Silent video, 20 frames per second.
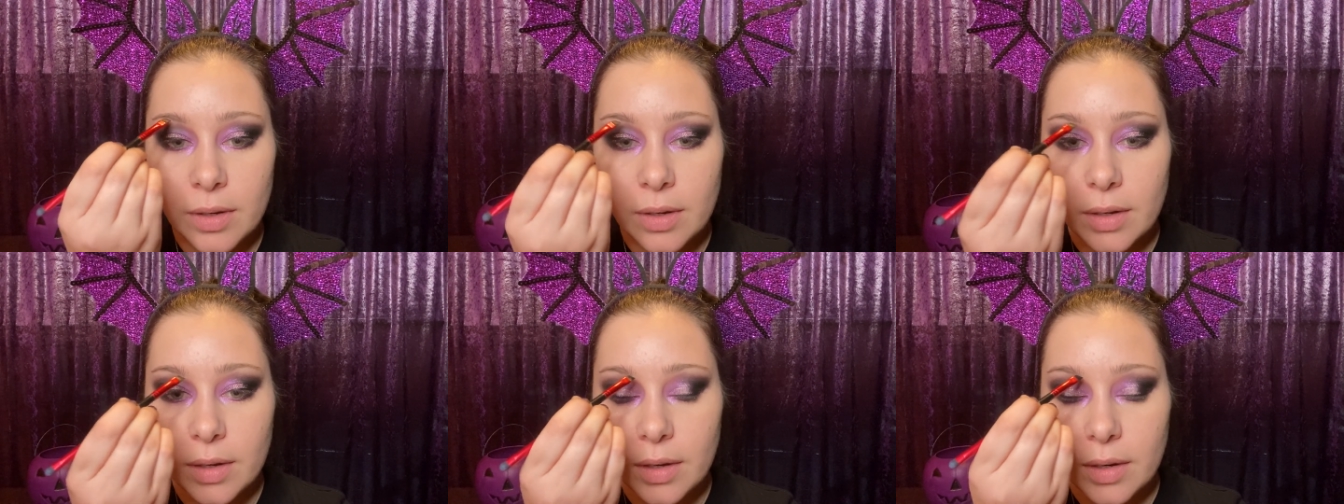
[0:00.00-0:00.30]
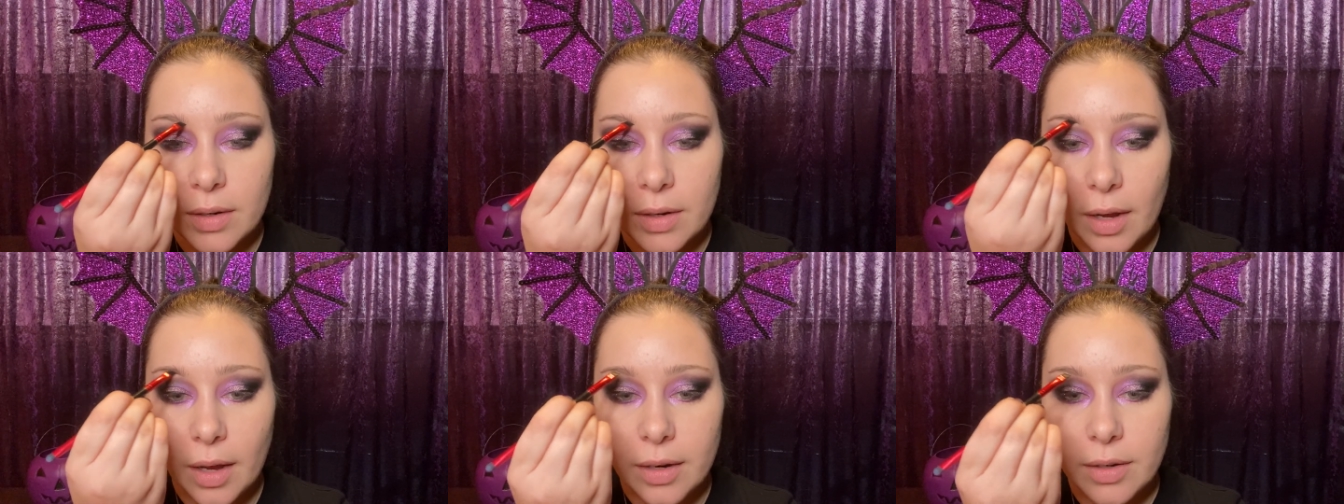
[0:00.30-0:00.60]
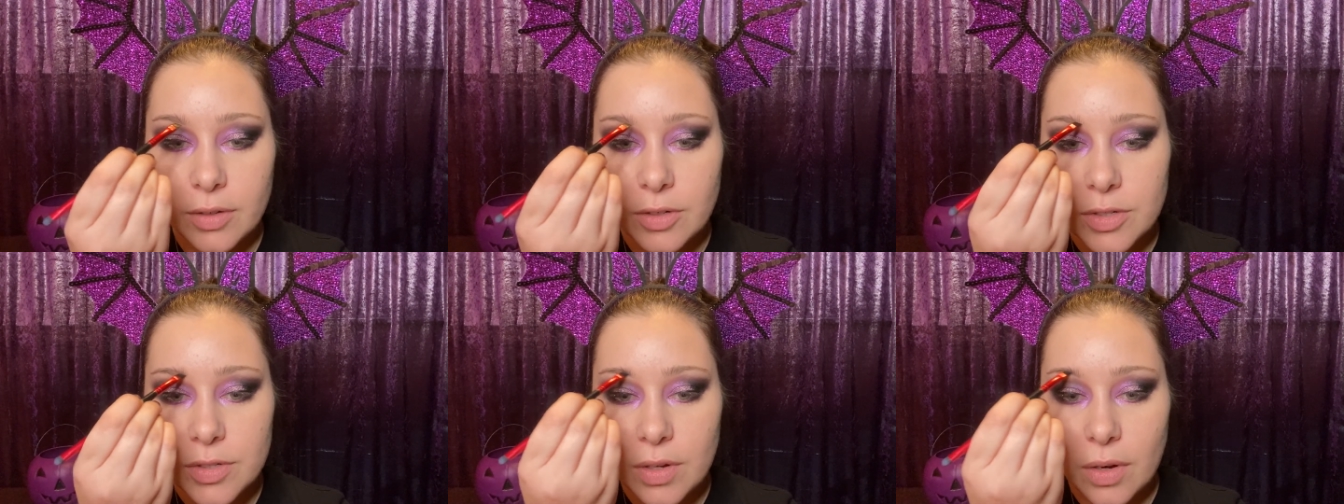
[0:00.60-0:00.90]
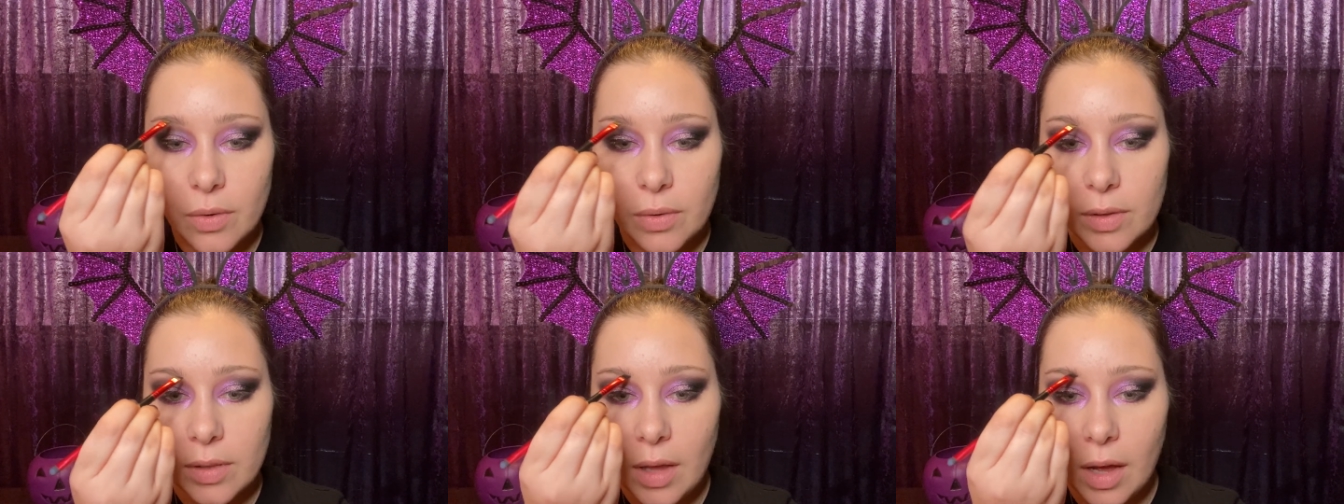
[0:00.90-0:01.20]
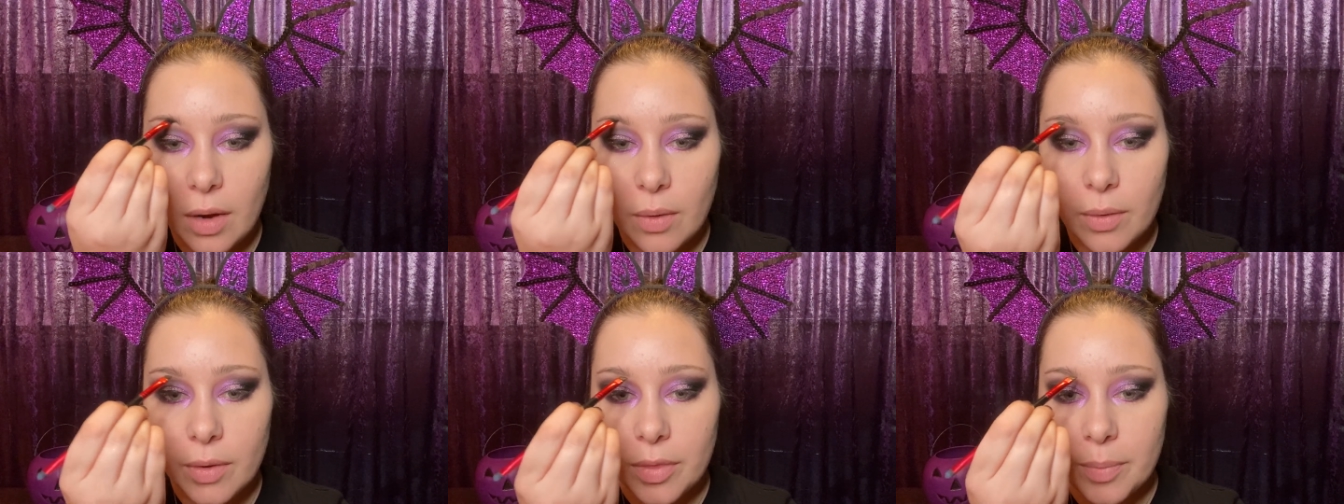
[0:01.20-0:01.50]
and kind of just go
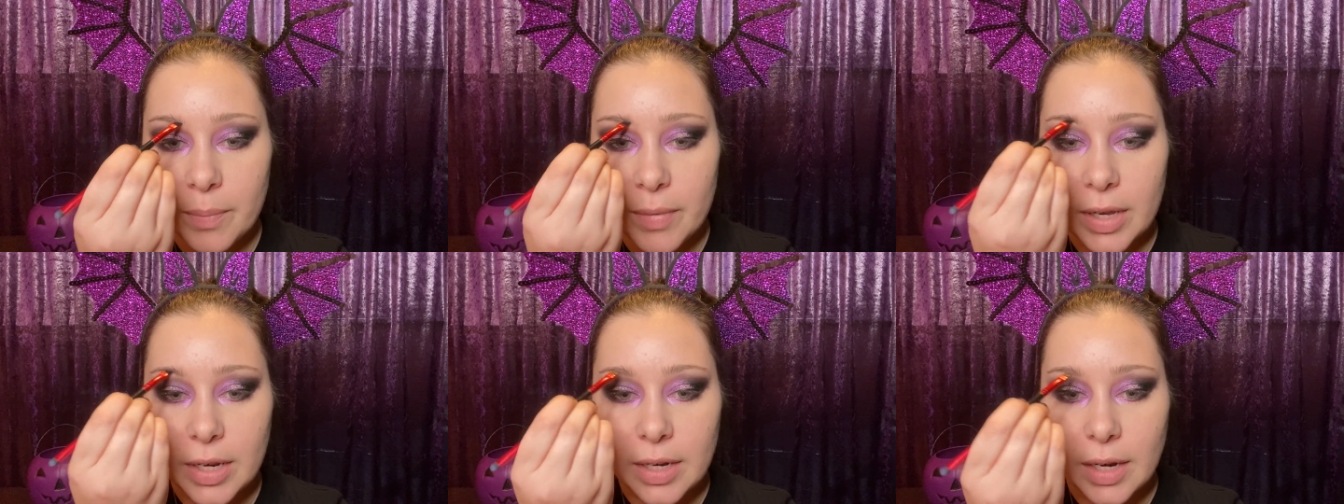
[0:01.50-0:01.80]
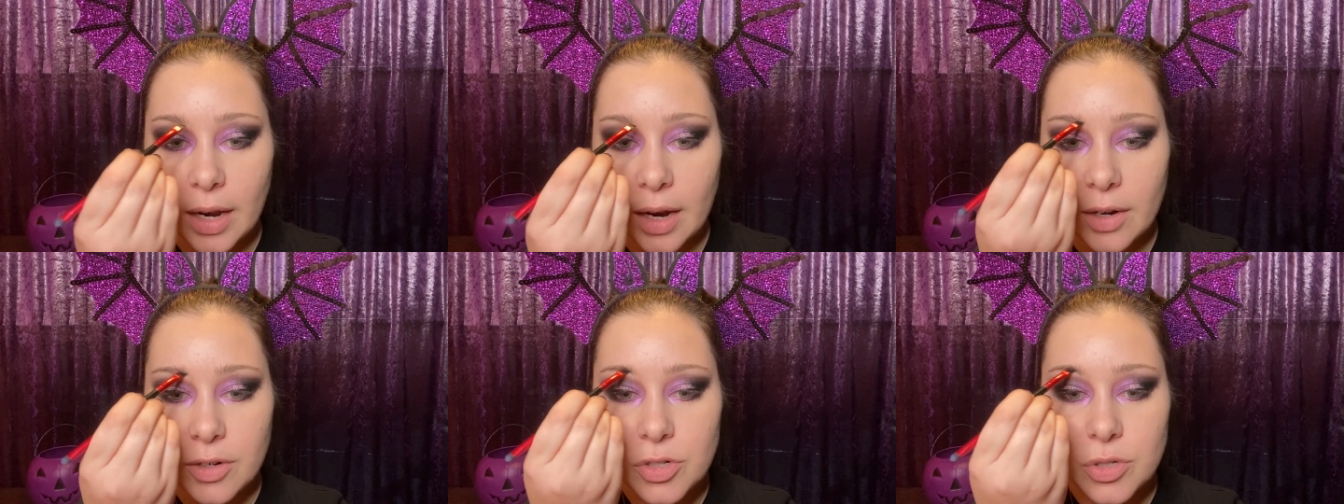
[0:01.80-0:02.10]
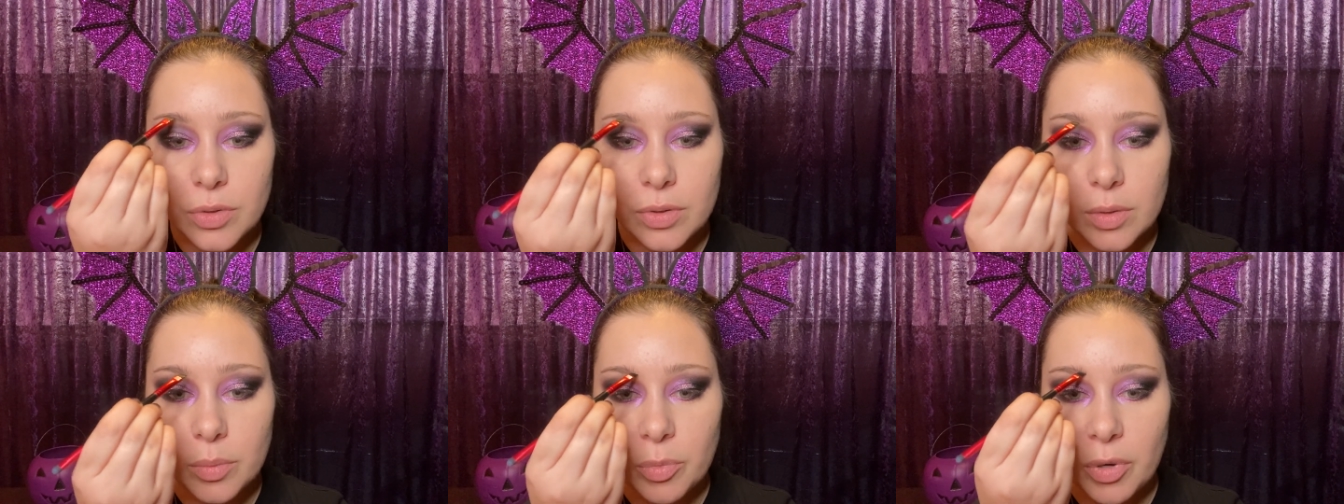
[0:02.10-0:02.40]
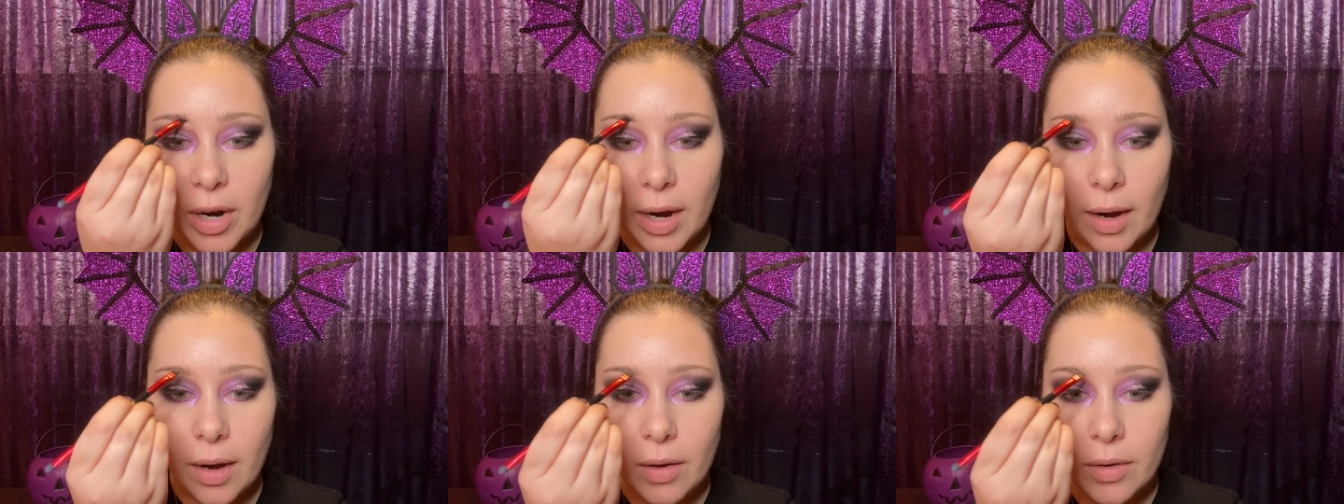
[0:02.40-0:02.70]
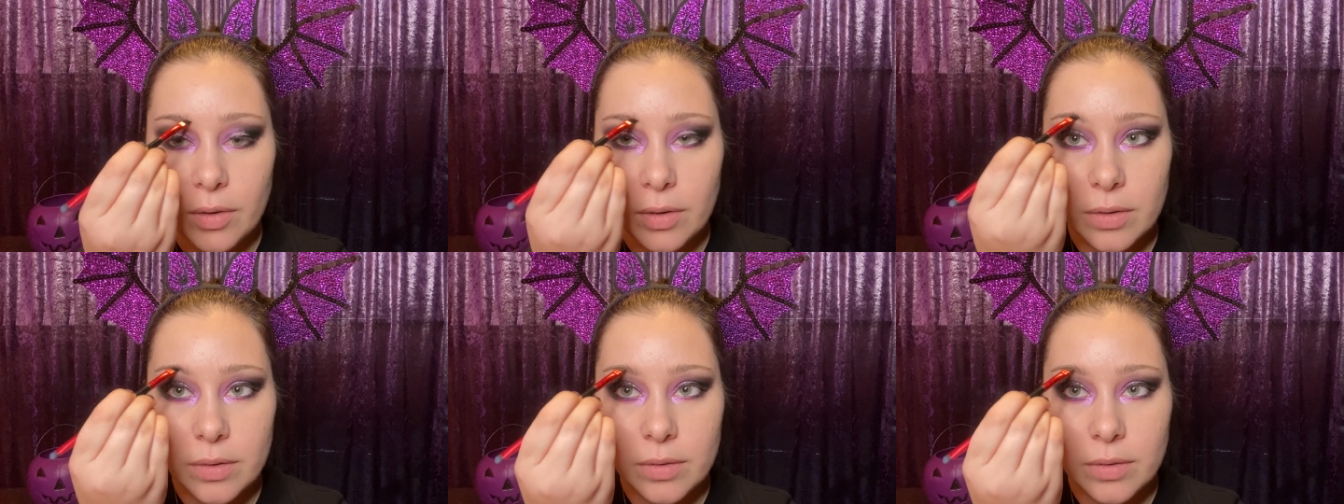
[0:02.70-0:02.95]
along with my natural brow.